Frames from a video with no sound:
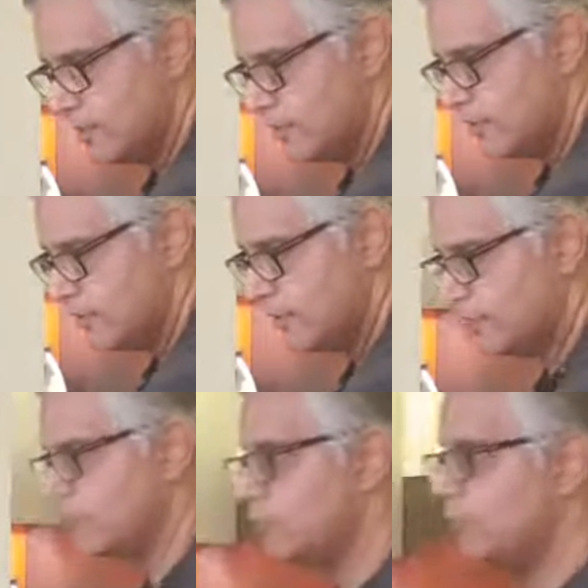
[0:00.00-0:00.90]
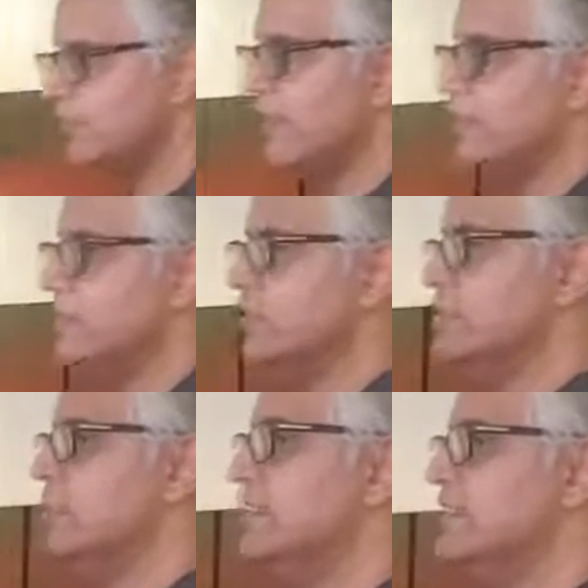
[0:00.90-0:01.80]
Okay, so what that does
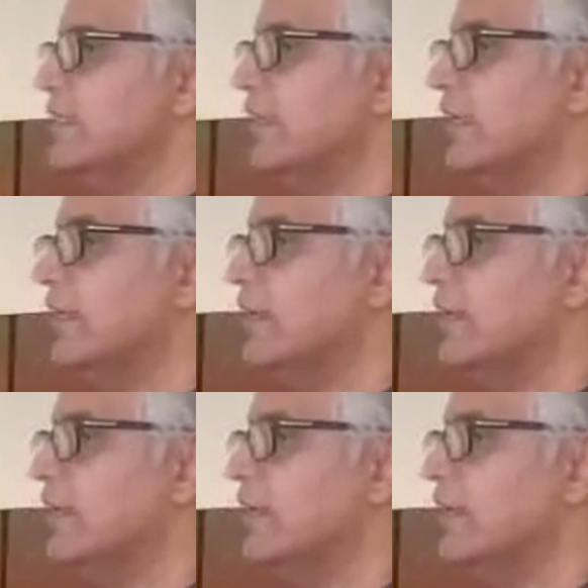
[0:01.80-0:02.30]
basically